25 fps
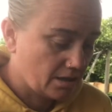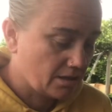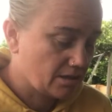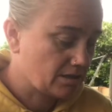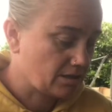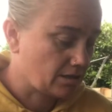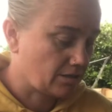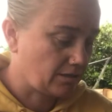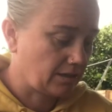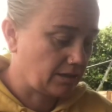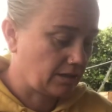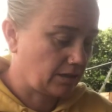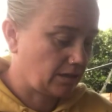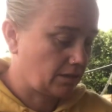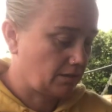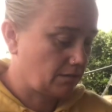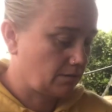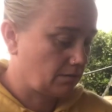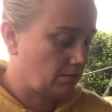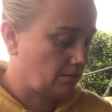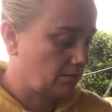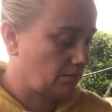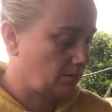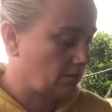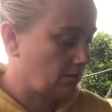So again,
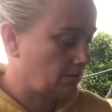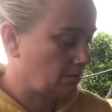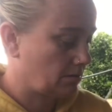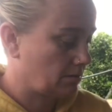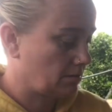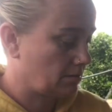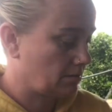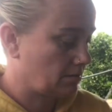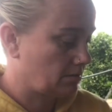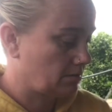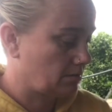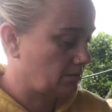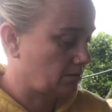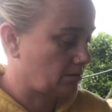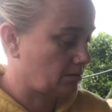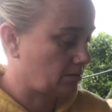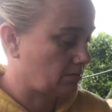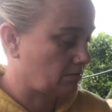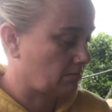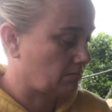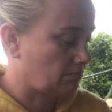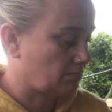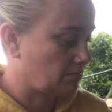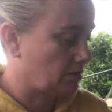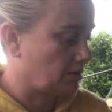just
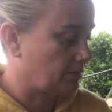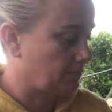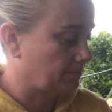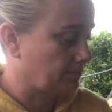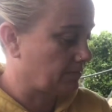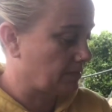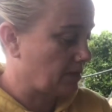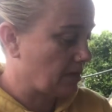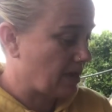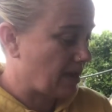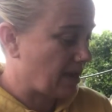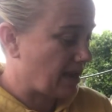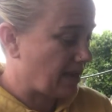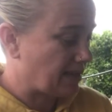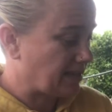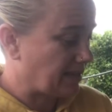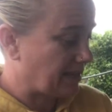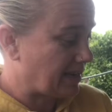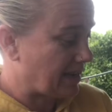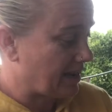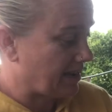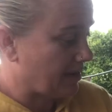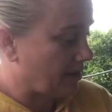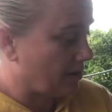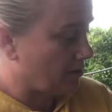1, and you
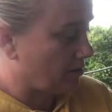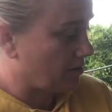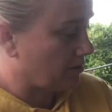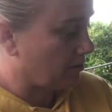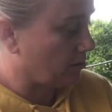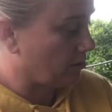can go a